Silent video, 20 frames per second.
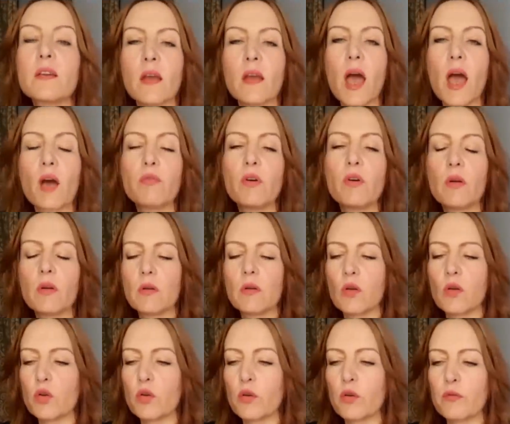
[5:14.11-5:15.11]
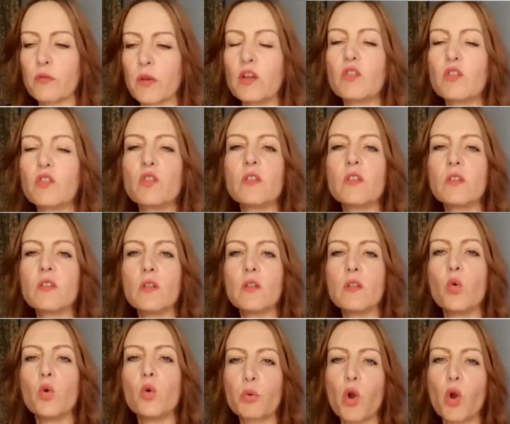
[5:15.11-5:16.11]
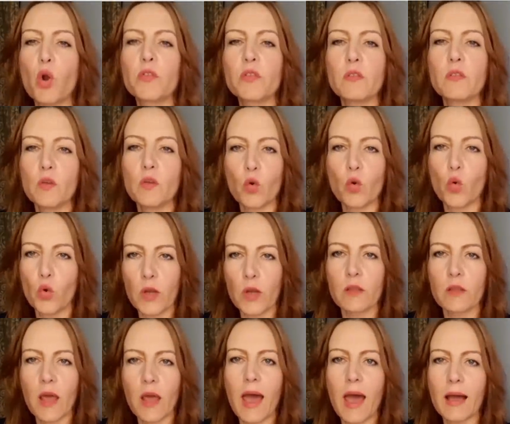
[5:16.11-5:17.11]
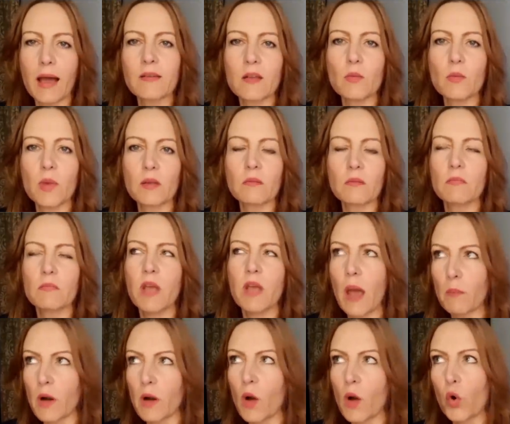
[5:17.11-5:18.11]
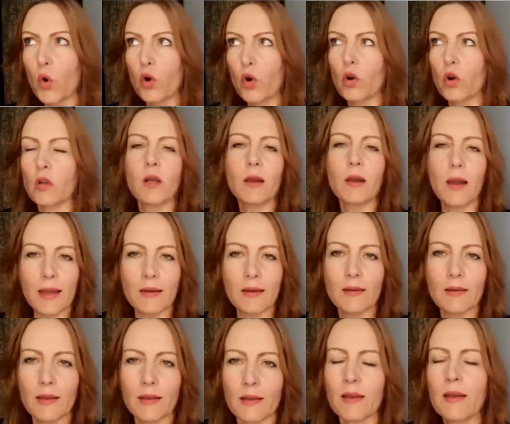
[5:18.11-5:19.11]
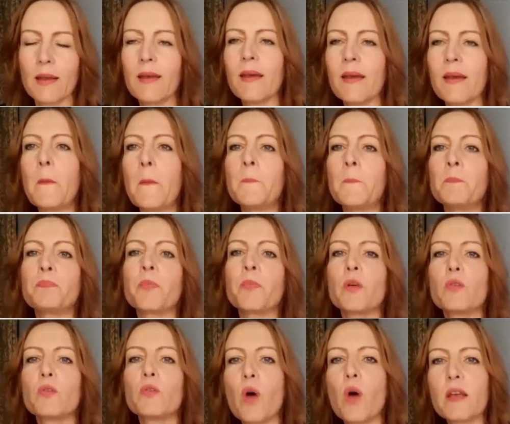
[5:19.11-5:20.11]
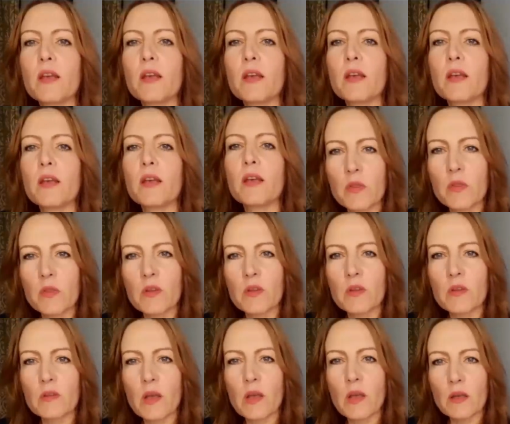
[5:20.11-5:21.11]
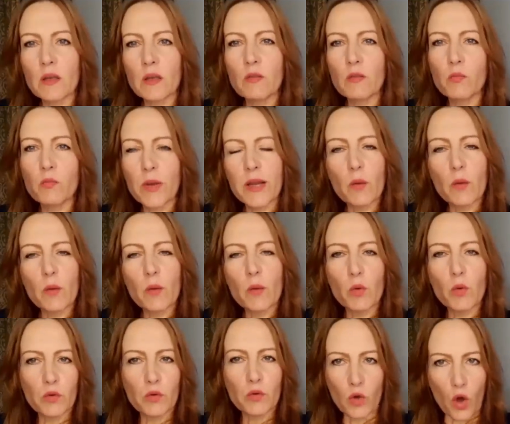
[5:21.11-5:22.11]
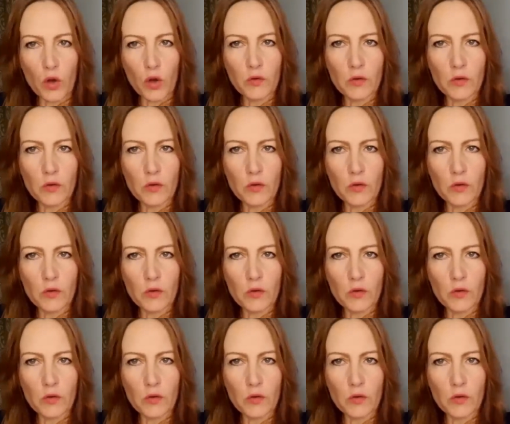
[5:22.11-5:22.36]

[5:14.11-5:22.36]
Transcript: I have a lot of interest in the whole process, not only the acting, but camera work, lighting. So I spent time on the set even when I was not